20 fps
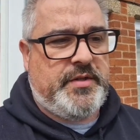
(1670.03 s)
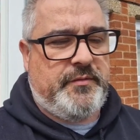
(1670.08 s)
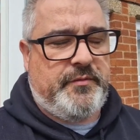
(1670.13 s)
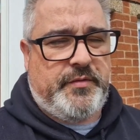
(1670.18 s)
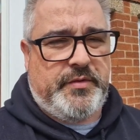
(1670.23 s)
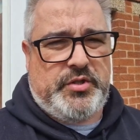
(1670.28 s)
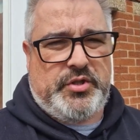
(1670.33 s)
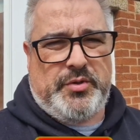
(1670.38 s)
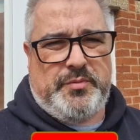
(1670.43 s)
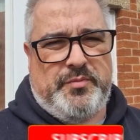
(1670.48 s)

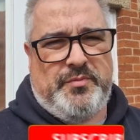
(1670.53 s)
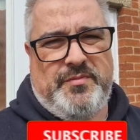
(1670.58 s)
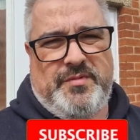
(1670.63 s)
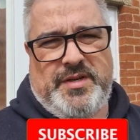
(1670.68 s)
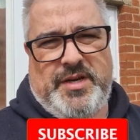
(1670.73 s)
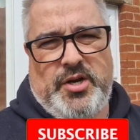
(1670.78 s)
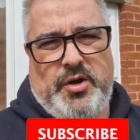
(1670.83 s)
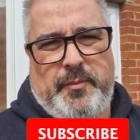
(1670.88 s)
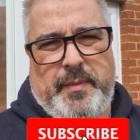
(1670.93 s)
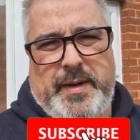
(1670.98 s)
for
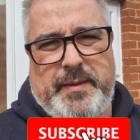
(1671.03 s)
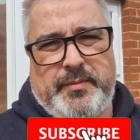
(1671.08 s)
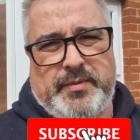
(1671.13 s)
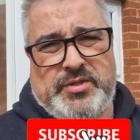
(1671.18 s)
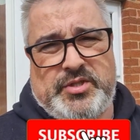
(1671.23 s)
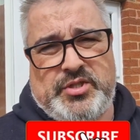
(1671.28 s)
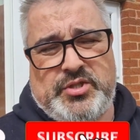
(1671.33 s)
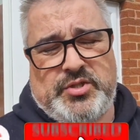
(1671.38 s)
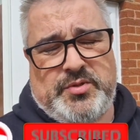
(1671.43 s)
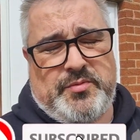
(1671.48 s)
people to
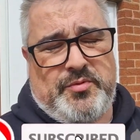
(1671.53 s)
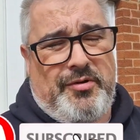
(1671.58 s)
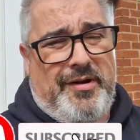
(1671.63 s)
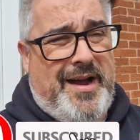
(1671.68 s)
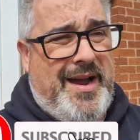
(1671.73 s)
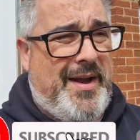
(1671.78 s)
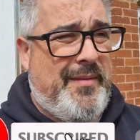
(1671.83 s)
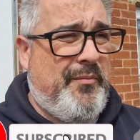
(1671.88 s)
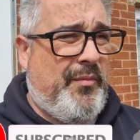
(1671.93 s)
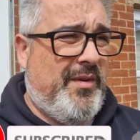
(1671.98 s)

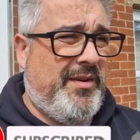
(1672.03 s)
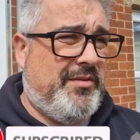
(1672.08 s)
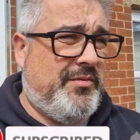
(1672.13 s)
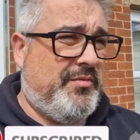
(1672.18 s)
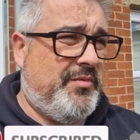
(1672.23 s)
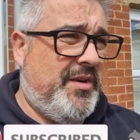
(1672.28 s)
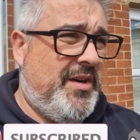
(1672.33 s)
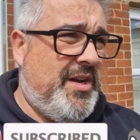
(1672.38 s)
subscribe? Well,